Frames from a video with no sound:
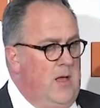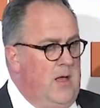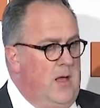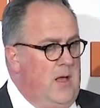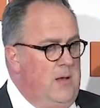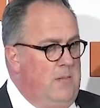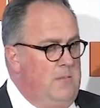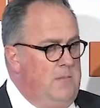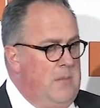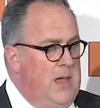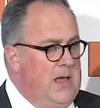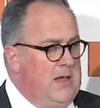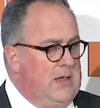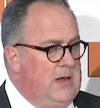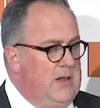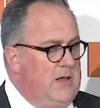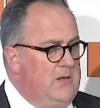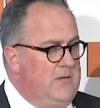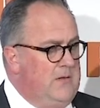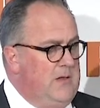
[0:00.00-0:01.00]

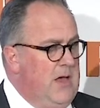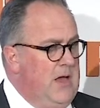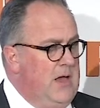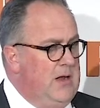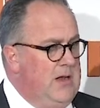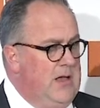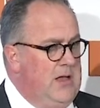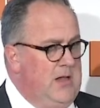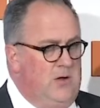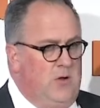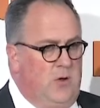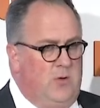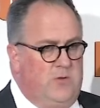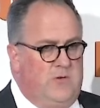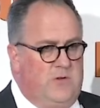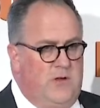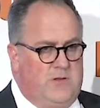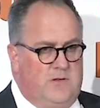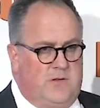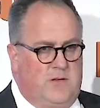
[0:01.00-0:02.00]
manganese heartland, not
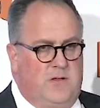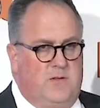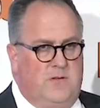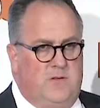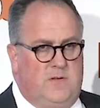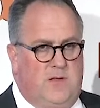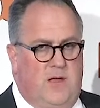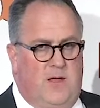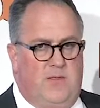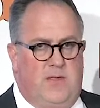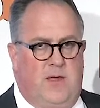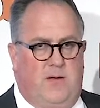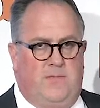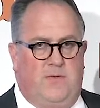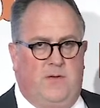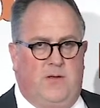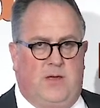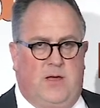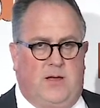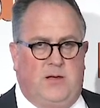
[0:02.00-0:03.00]
just in South
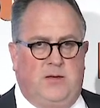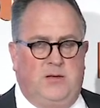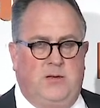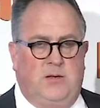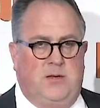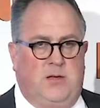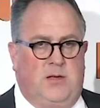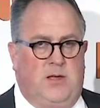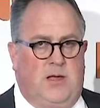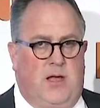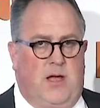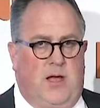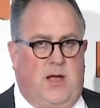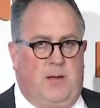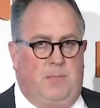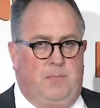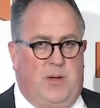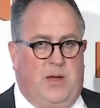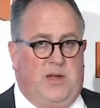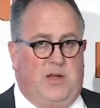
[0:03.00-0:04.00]
Africa,
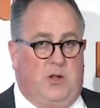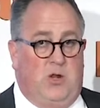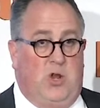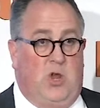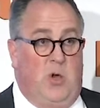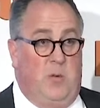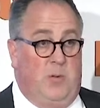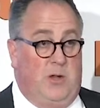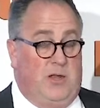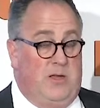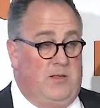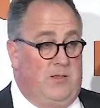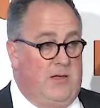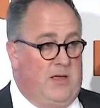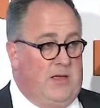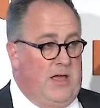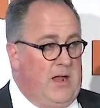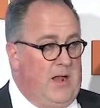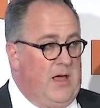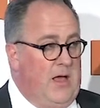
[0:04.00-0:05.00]
but globally. The
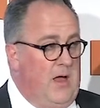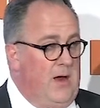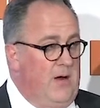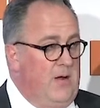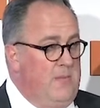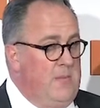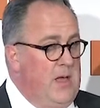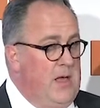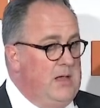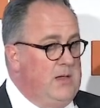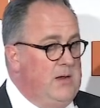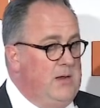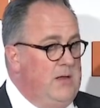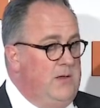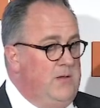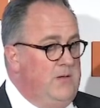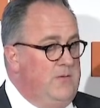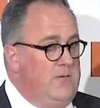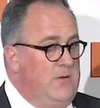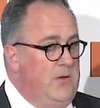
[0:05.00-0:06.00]
Kalahari
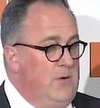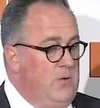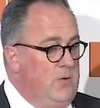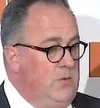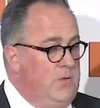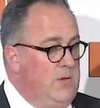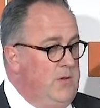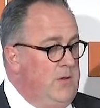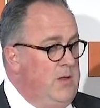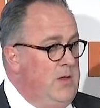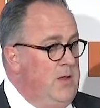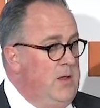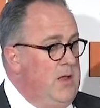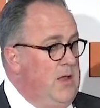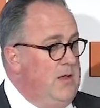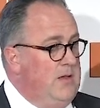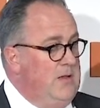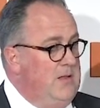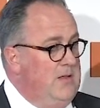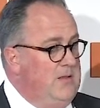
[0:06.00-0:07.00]
manganese field
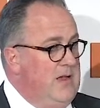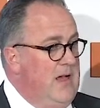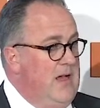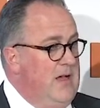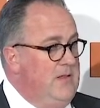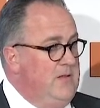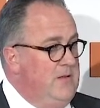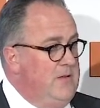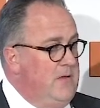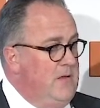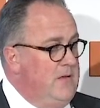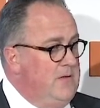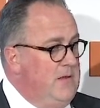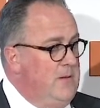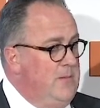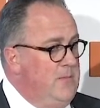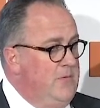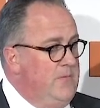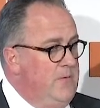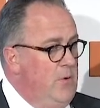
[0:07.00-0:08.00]
contains, as I said
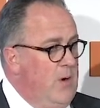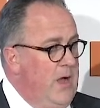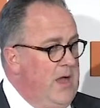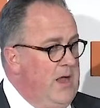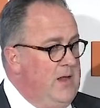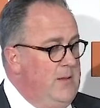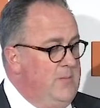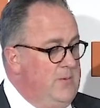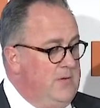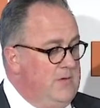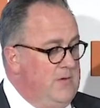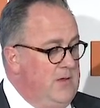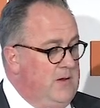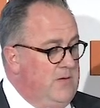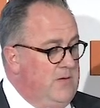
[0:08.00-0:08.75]
before, 80% of the